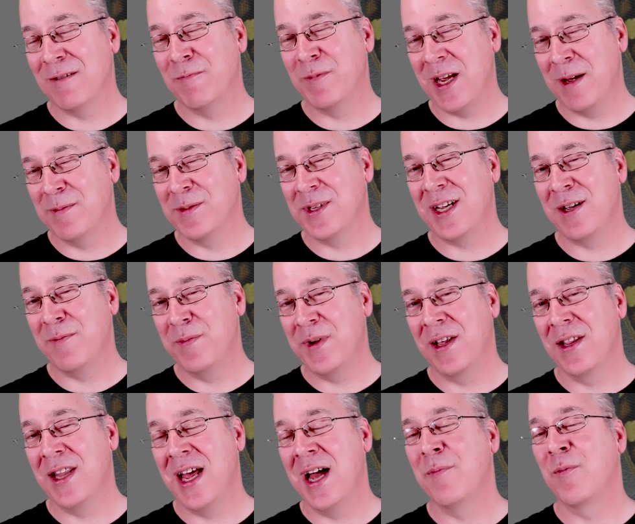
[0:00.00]
Sometimes they can be
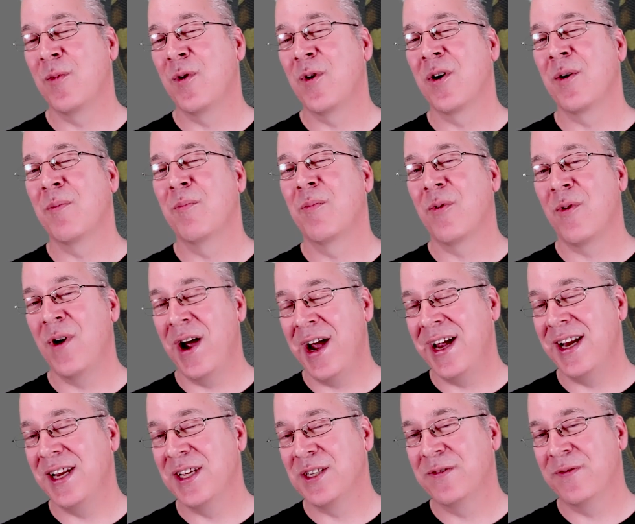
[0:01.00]
a lot more
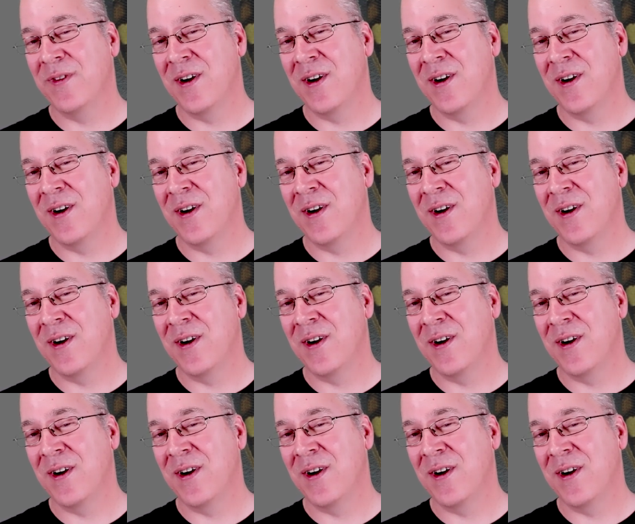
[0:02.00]
bright as